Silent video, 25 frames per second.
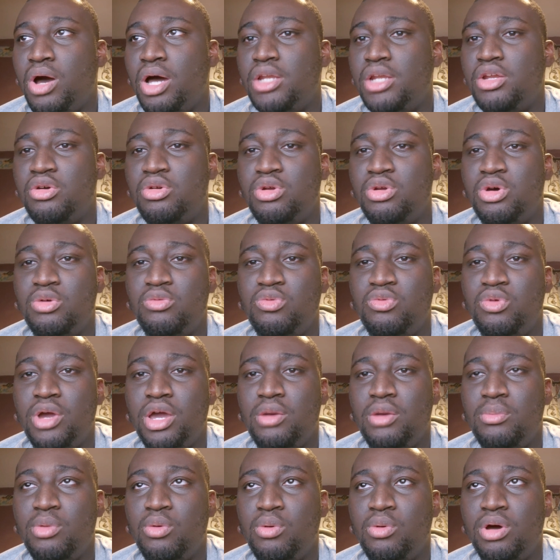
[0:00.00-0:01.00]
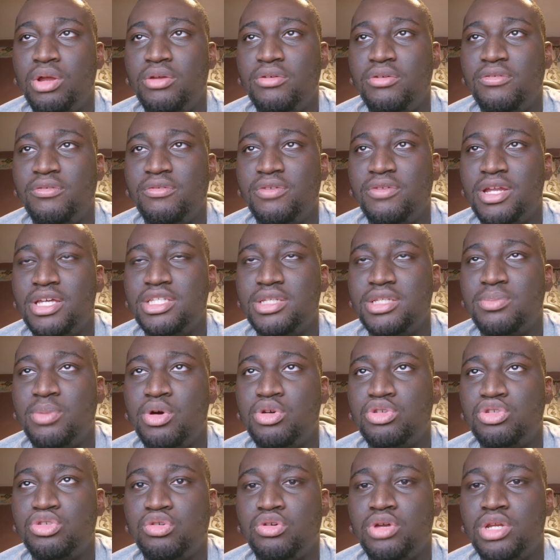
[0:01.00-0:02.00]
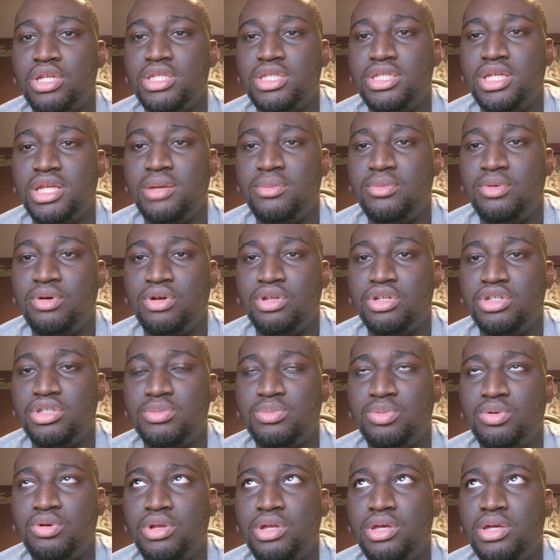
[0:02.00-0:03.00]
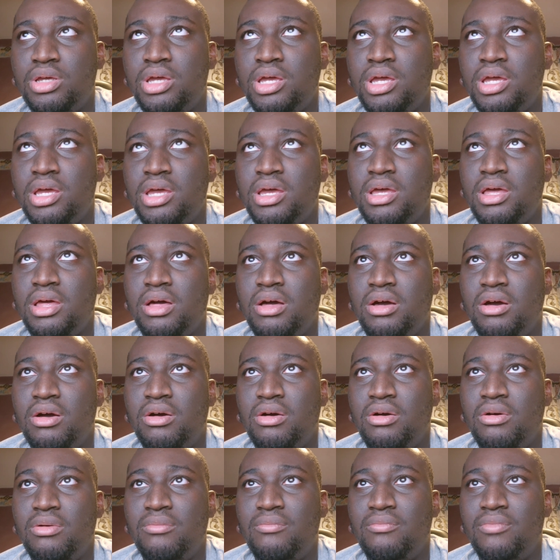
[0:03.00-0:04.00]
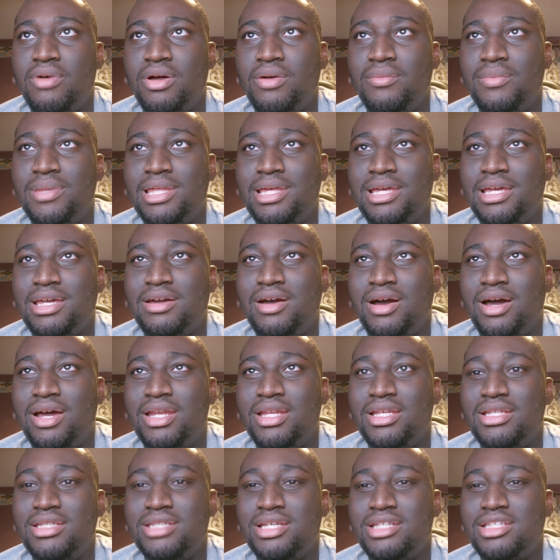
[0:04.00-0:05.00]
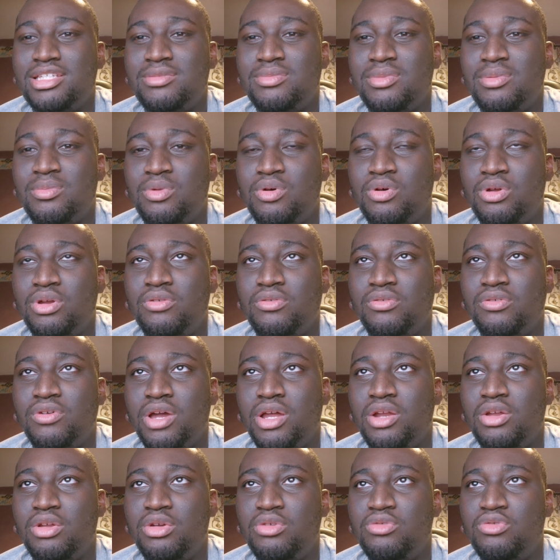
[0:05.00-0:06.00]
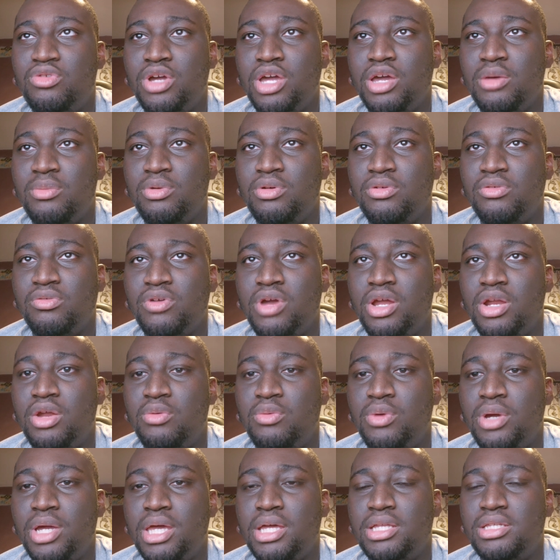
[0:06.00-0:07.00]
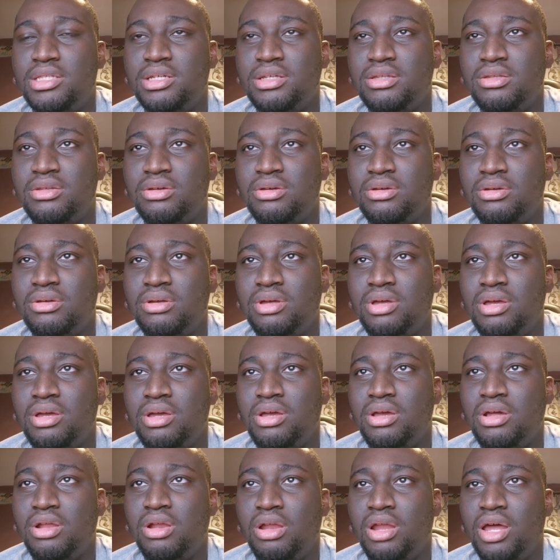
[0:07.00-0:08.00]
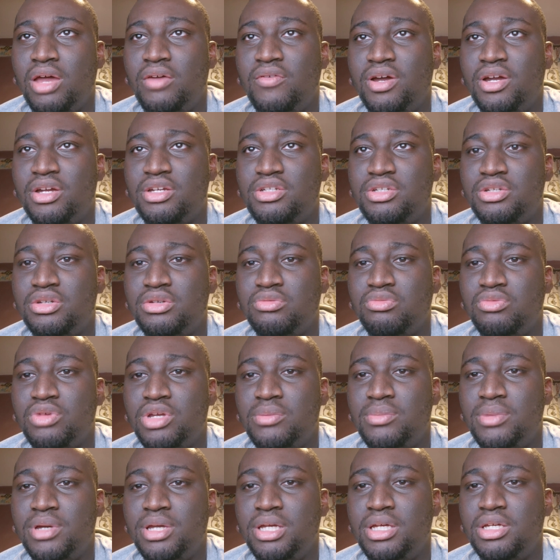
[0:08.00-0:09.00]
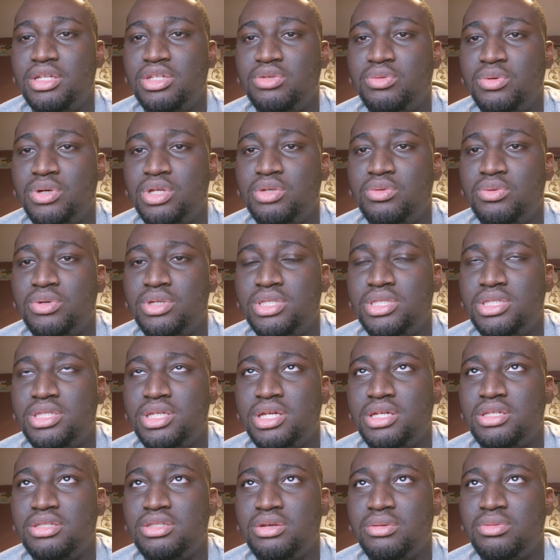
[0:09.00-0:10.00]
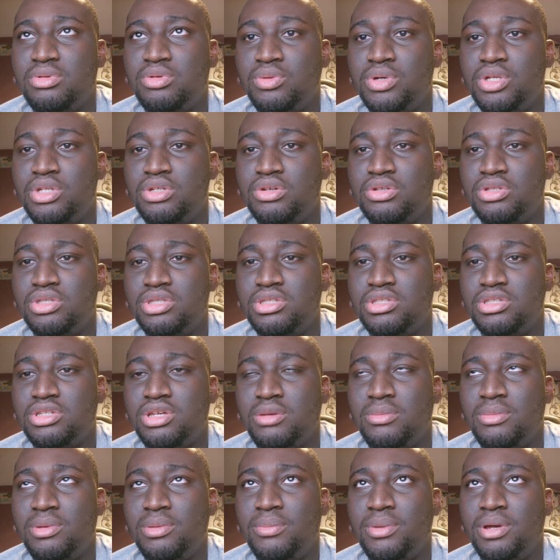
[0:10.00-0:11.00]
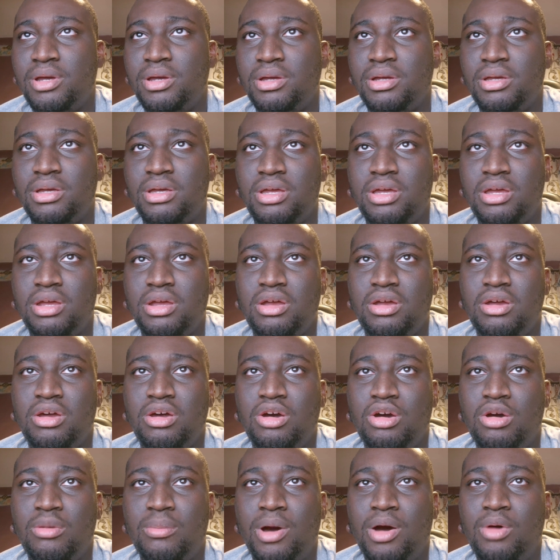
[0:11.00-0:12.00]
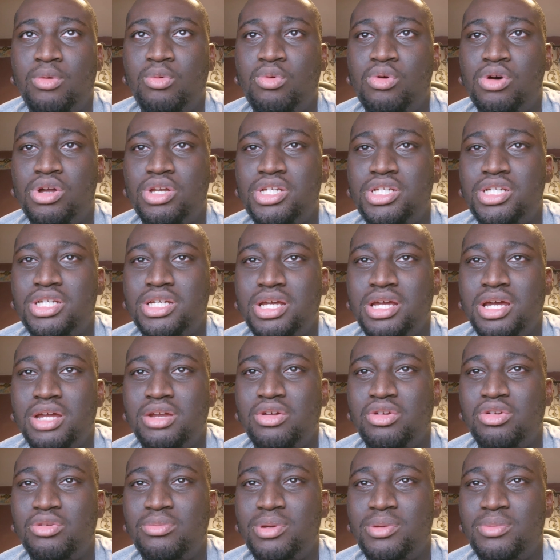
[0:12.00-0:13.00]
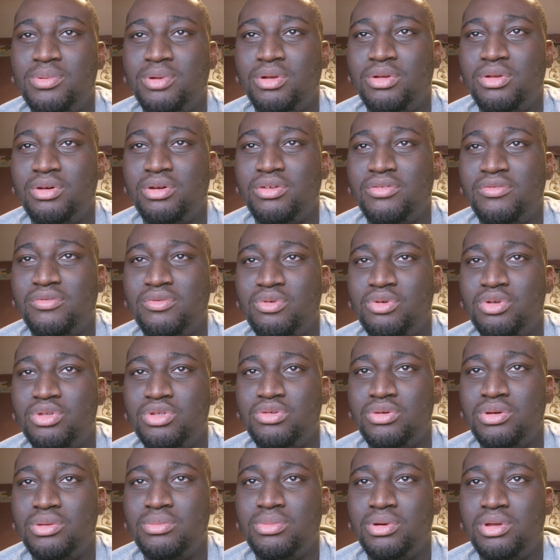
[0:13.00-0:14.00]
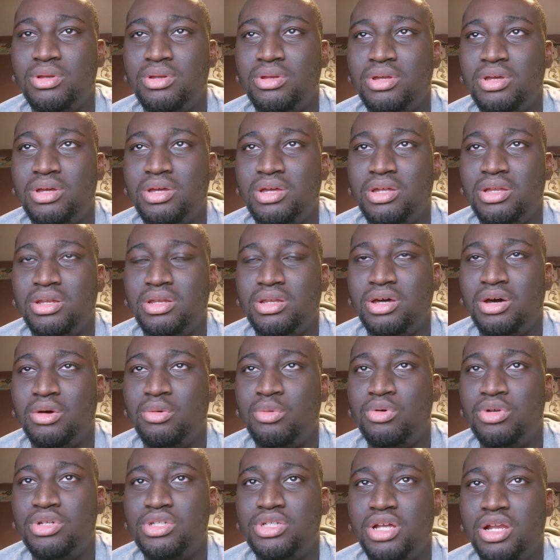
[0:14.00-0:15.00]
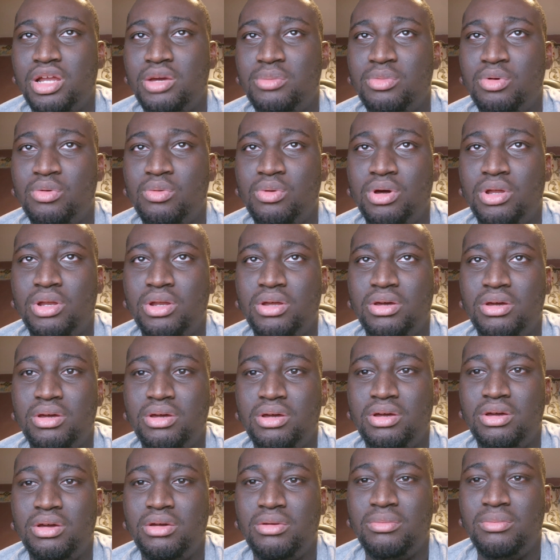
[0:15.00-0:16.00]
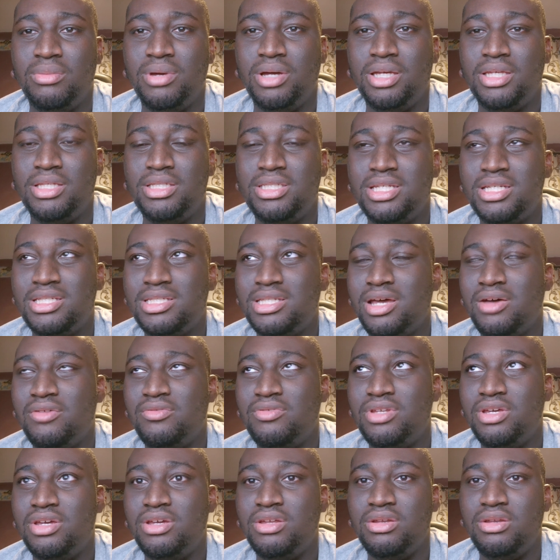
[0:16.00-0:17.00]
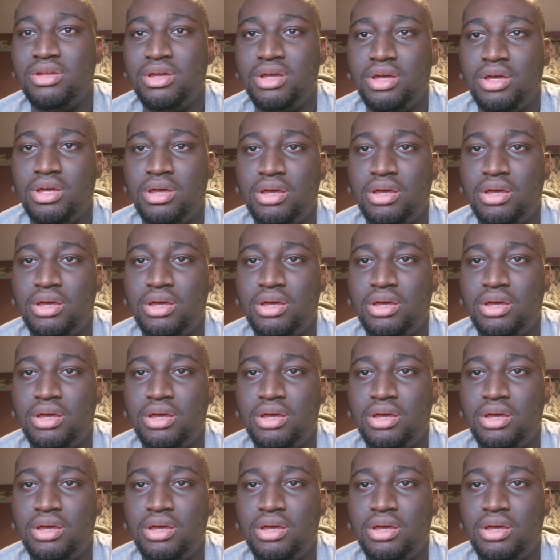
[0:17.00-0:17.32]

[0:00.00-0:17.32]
I don't know if we'll get Moana 3. There's a post credit scene. I'm not gonna spoil it. It kind of sets up a Moana 3. I don't know if we'll get Moana 3. I know we're getting the live action remake in 2026. So Dwayne Johnson's coming back. I'll watch it. I know a lot of people are looking forward to it, but I'll watch it. I like Moana. 6 out of 10.